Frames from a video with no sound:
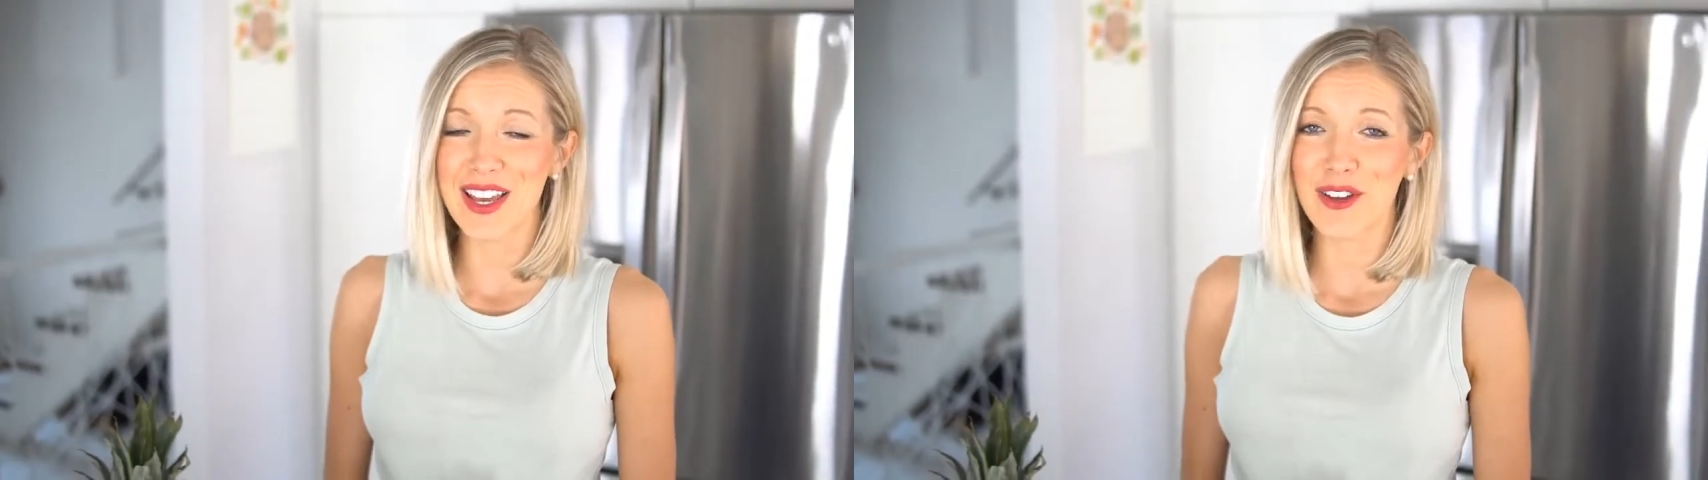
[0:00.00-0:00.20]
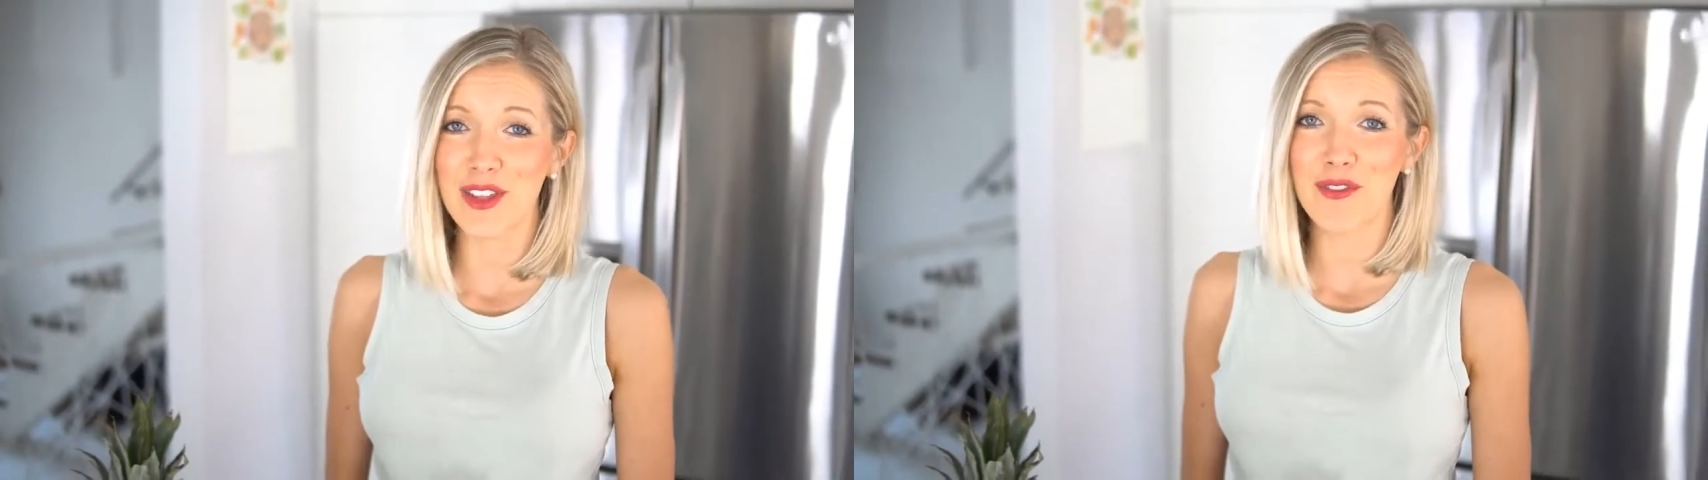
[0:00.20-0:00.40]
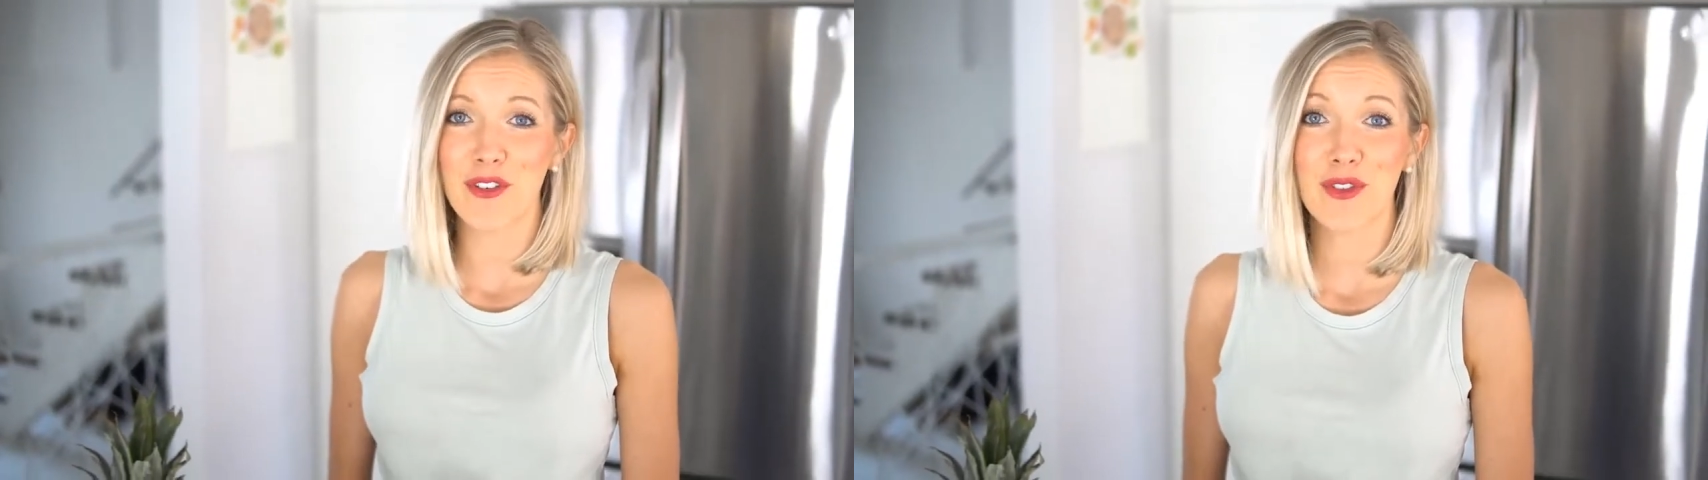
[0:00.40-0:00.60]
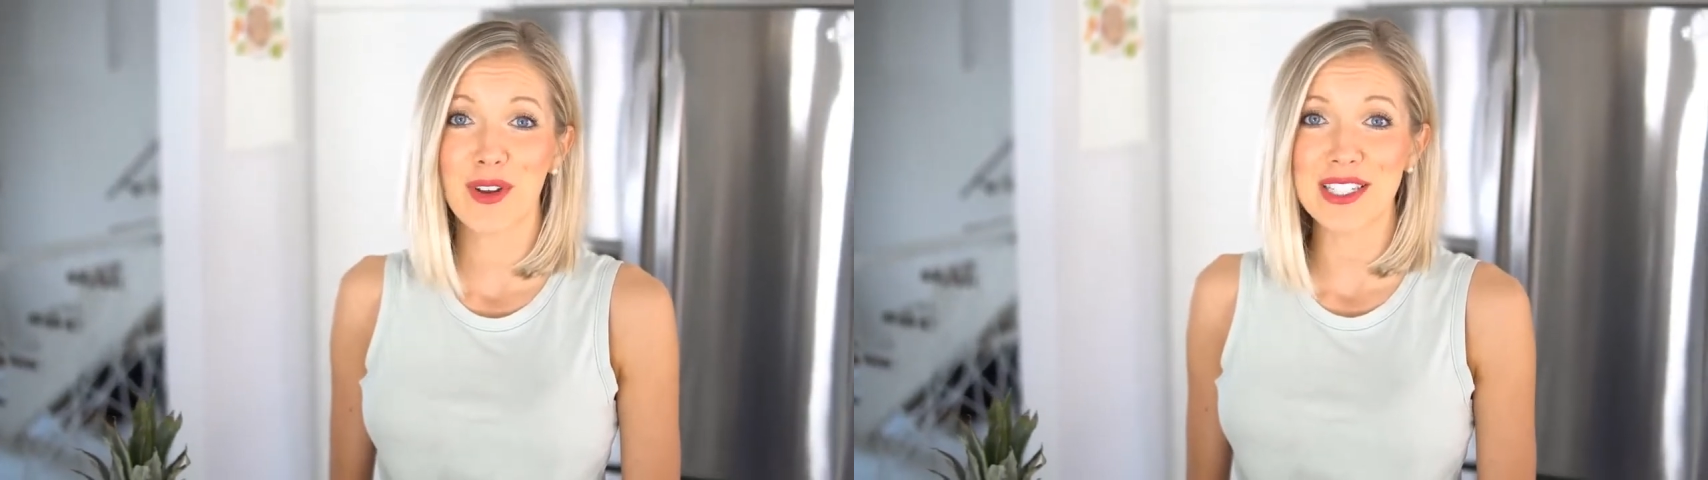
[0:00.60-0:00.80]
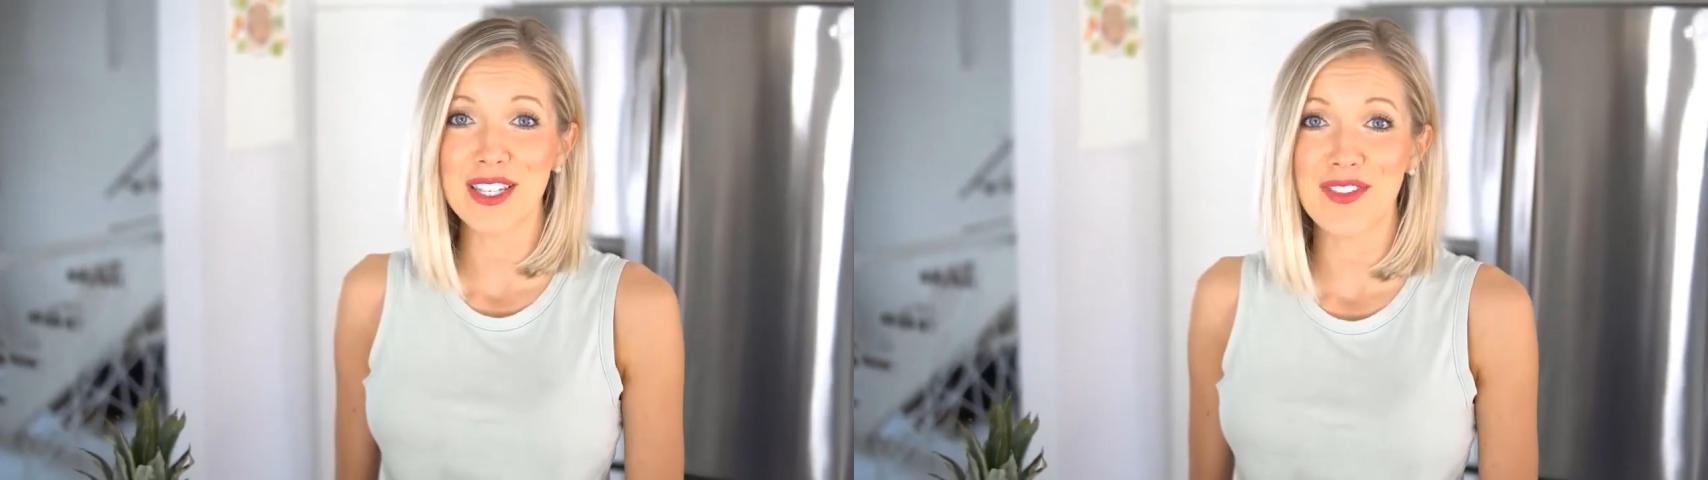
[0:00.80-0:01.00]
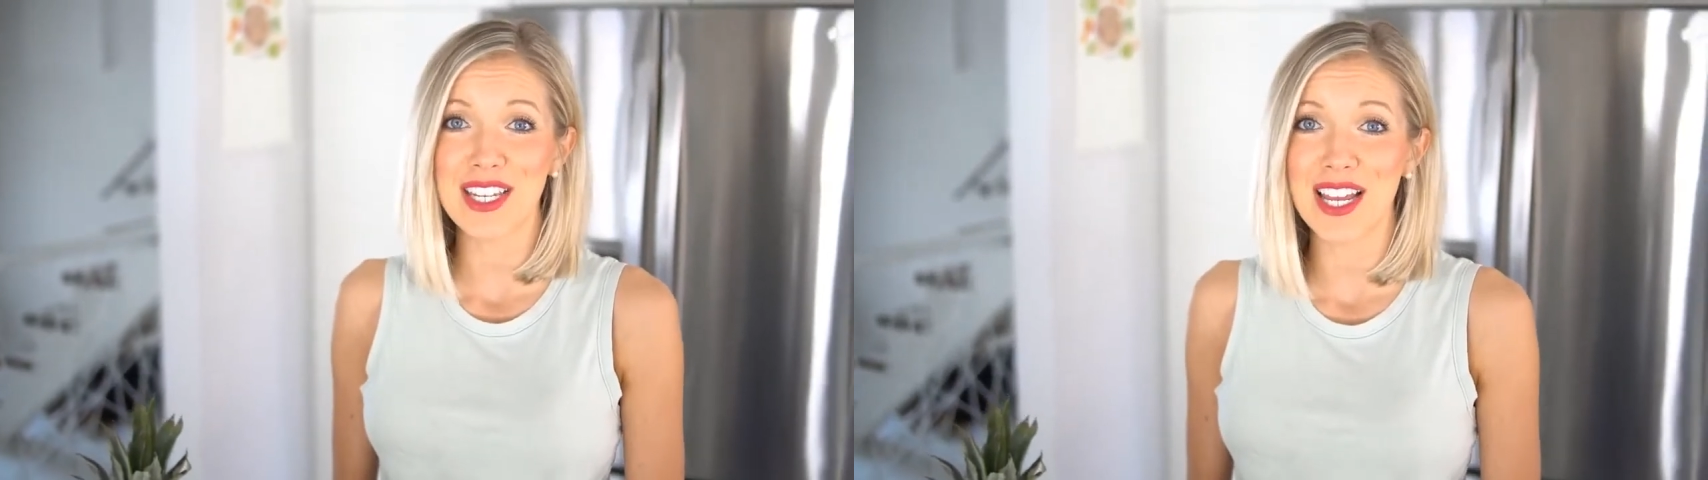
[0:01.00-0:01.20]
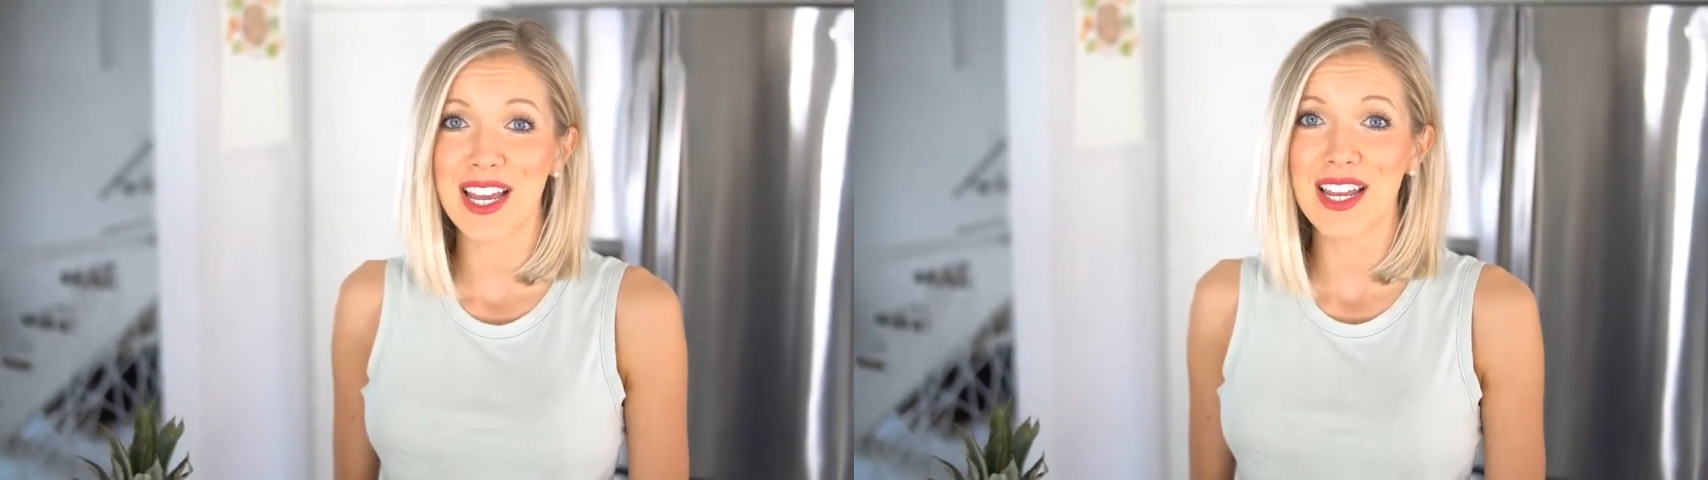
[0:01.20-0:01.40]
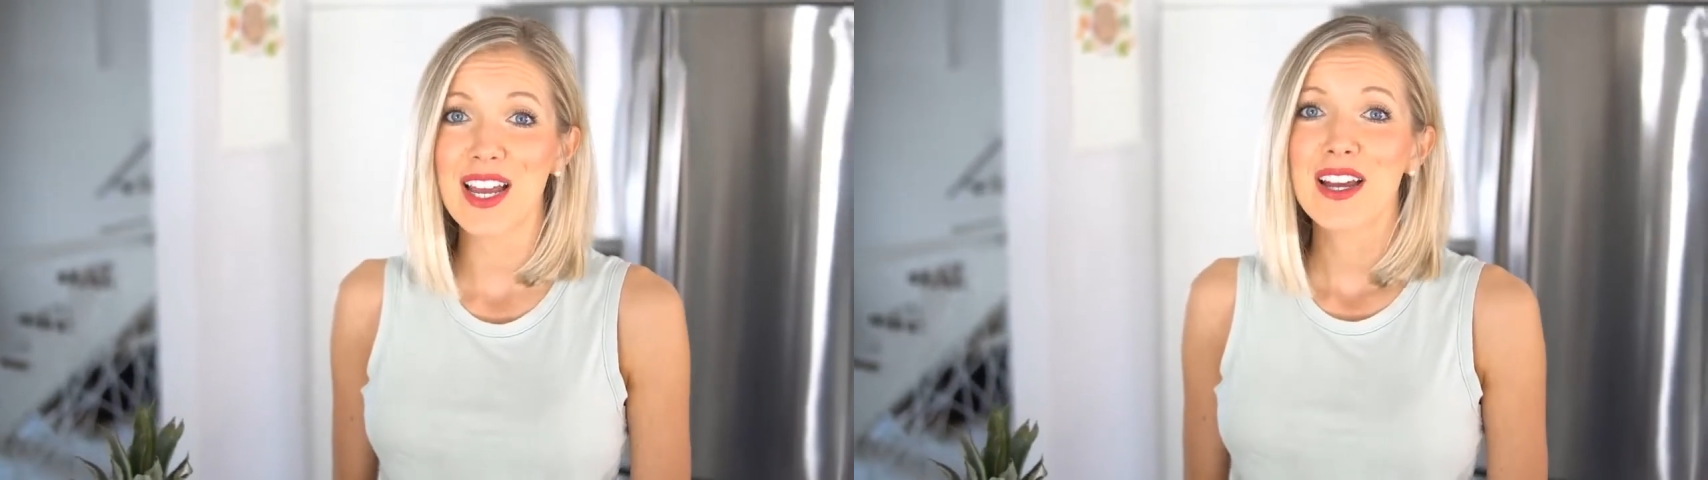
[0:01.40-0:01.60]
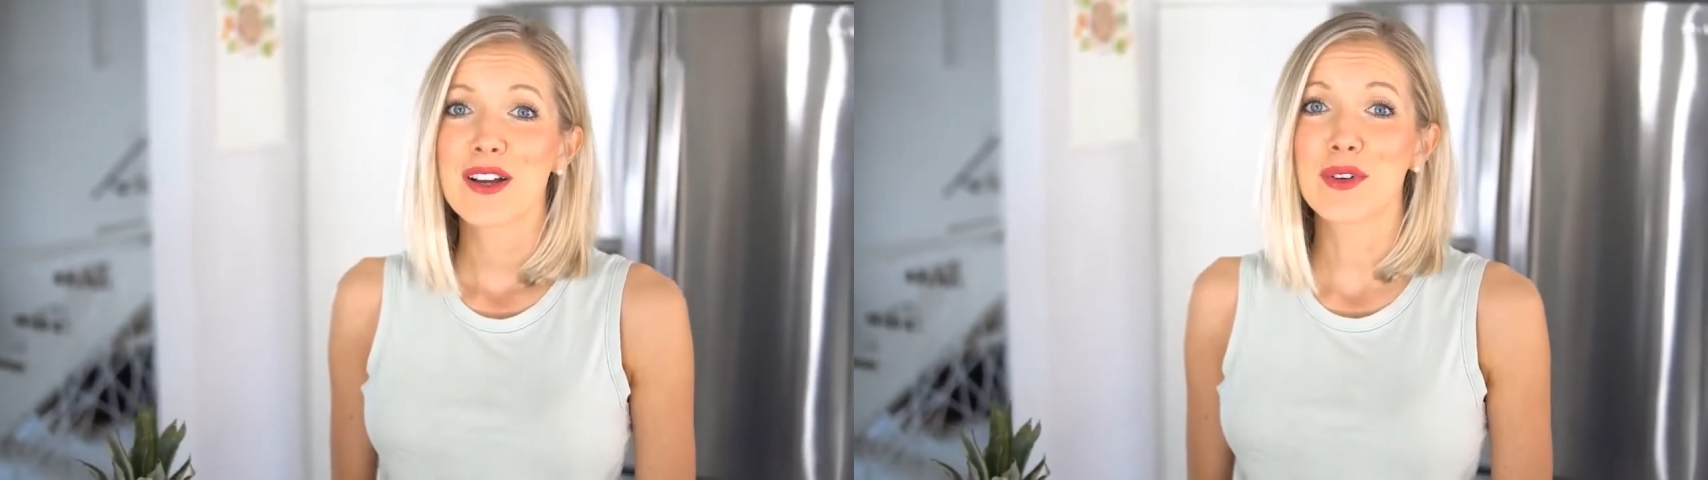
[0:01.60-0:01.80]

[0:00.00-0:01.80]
healthy for the rest of the day,